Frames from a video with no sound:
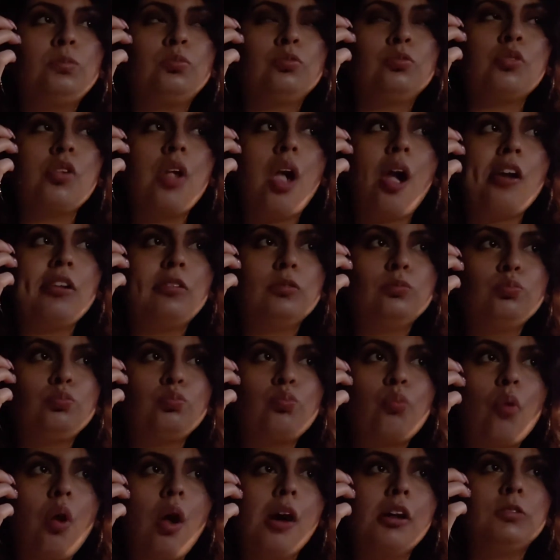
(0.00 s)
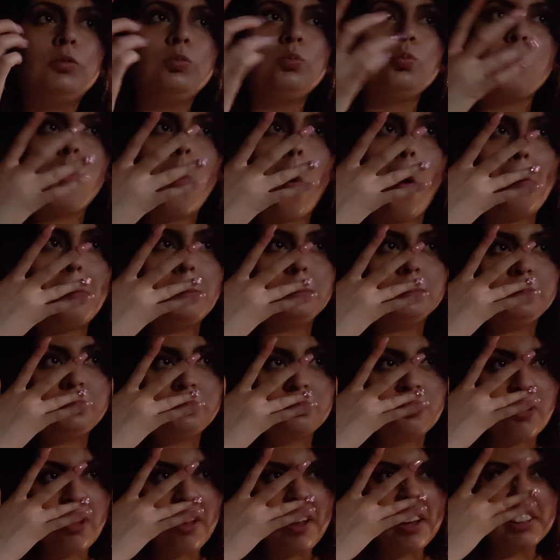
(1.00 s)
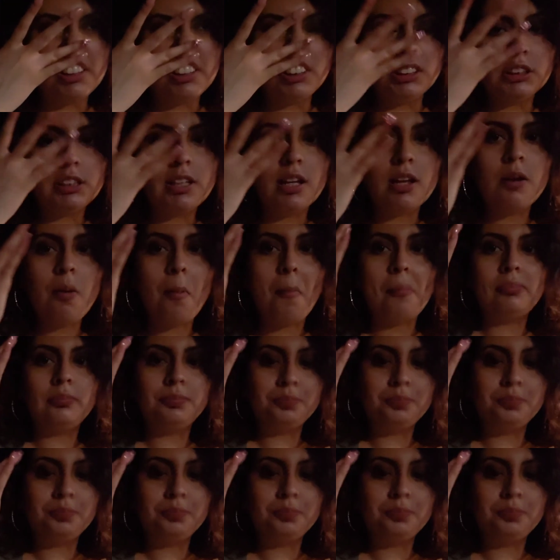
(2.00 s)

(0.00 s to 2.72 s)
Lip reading: Okay. And then